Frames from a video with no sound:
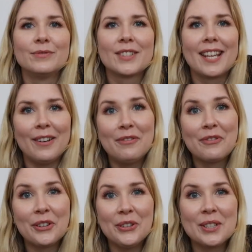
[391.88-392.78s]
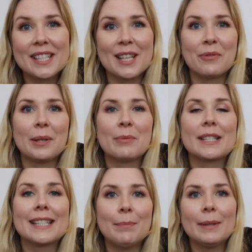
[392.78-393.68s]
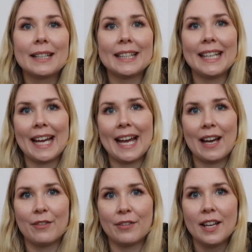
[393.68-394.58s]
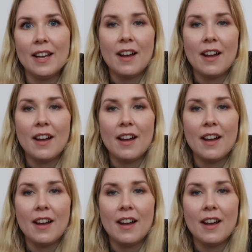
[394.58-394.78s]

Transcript: Some foods that we would typically have